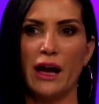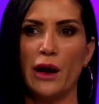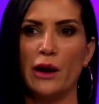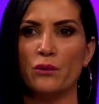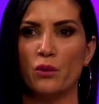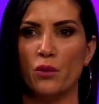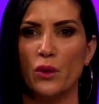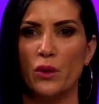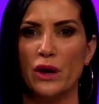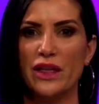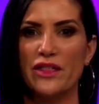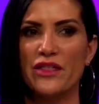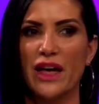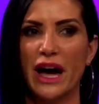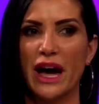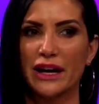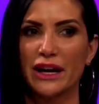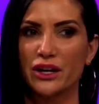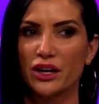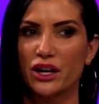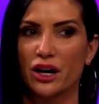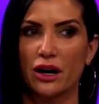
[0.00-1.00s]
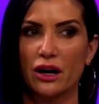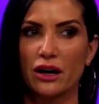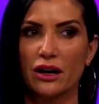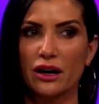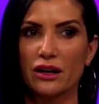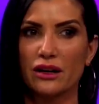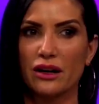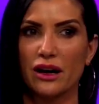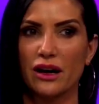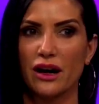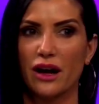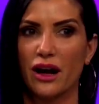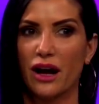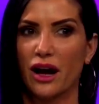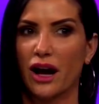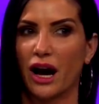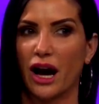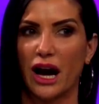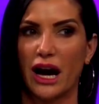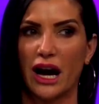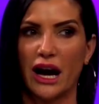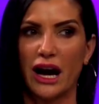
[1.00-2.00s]
And when that occurred,
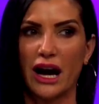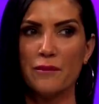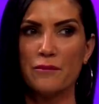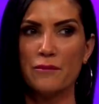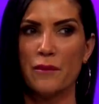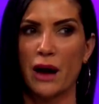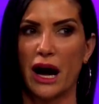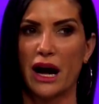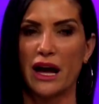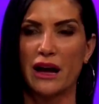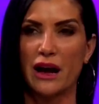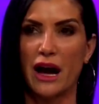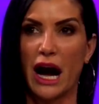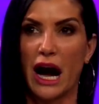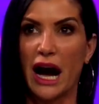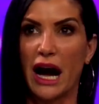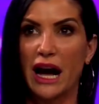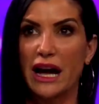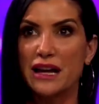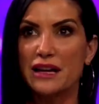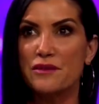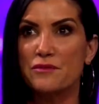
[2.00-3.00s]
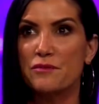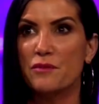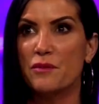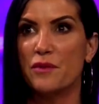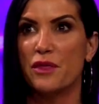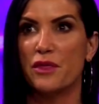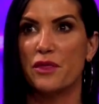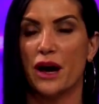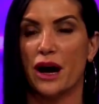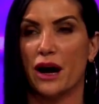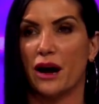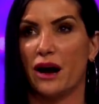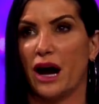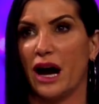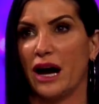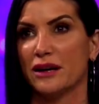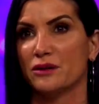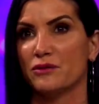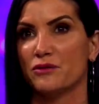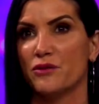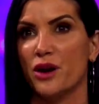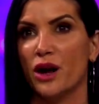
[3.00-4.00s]
I
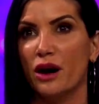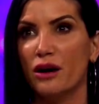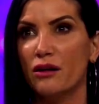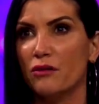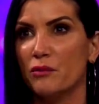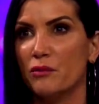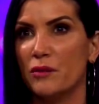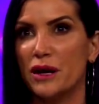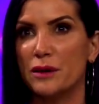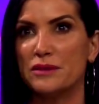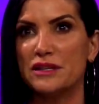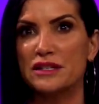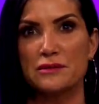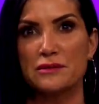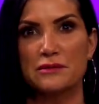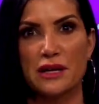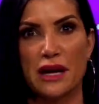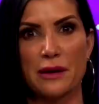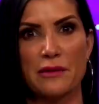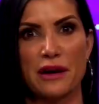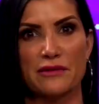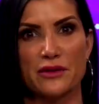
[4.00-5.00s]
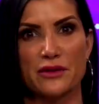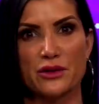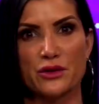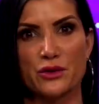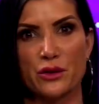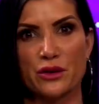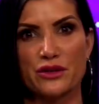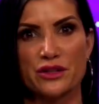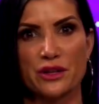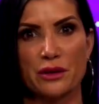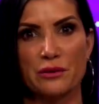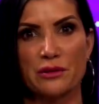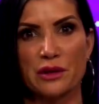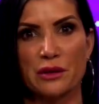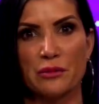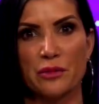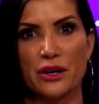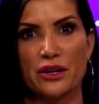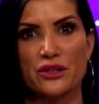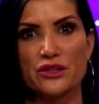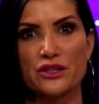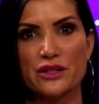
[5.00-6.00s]
don't know, maybe sometime after George W.
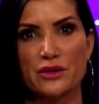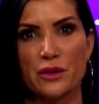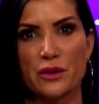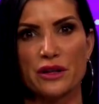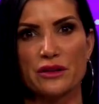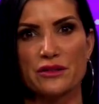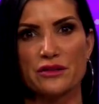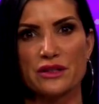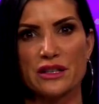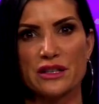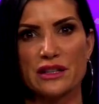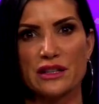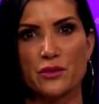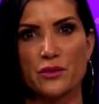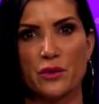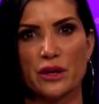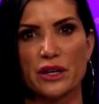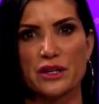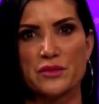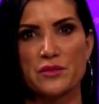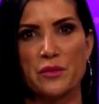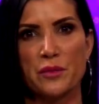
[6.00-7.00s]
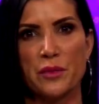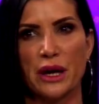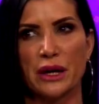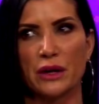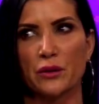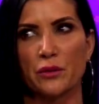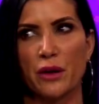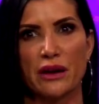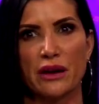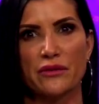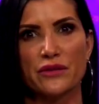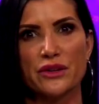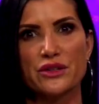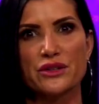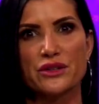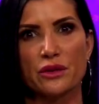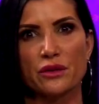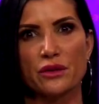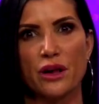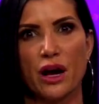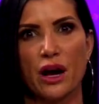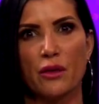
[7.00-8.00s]
Bush. It's one of those things where it's been around for
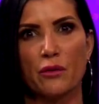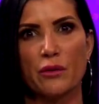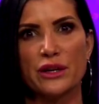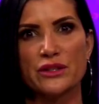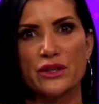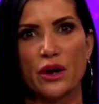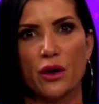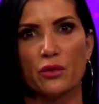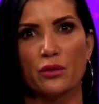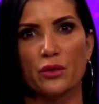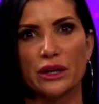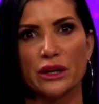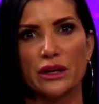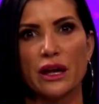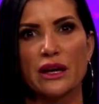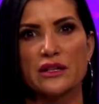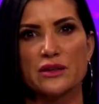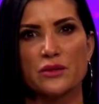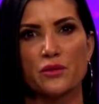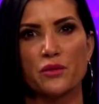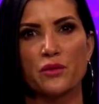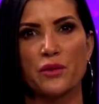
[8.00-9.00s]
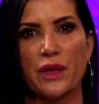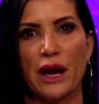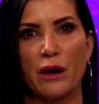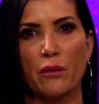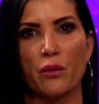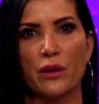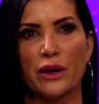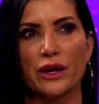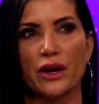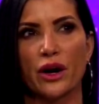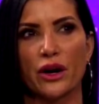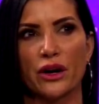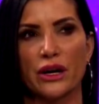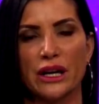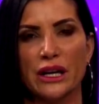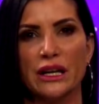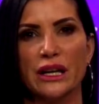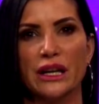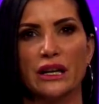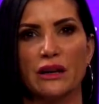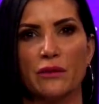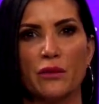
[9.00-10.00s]
so long, we don't realize that we are
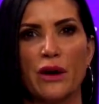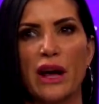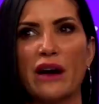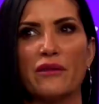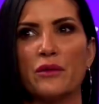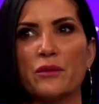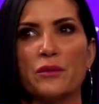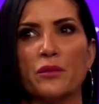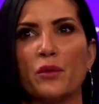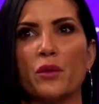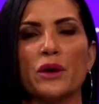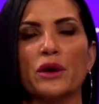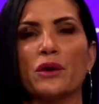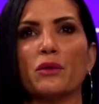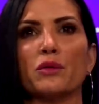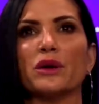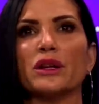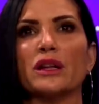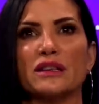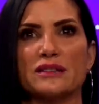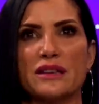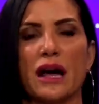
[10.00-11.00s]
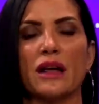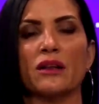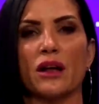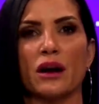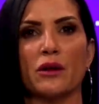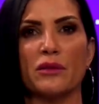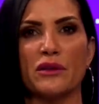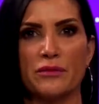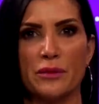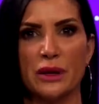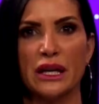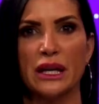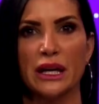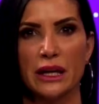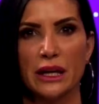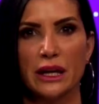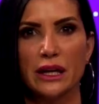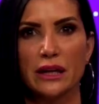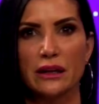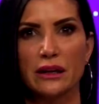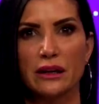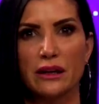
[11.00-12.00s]
in it. We don't realize how long we've been in
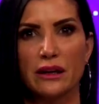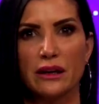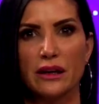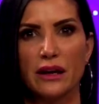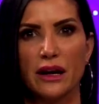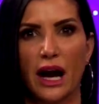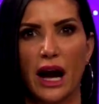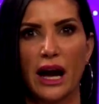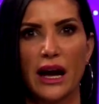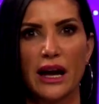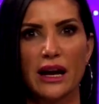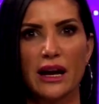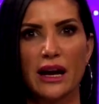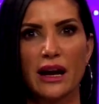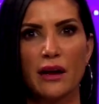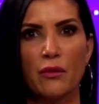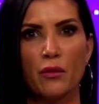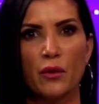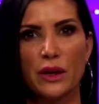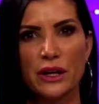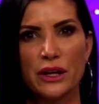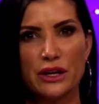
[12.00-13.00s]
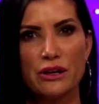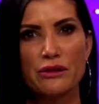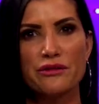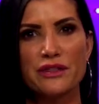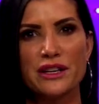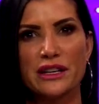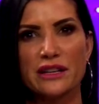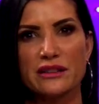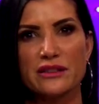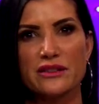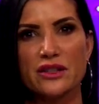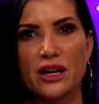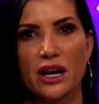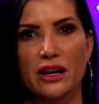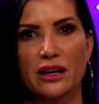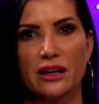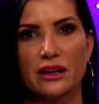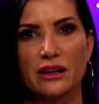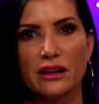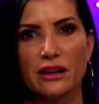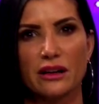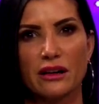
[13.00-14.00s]
it. When do you think it
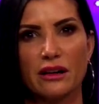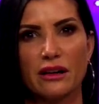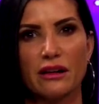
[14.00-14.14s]
started?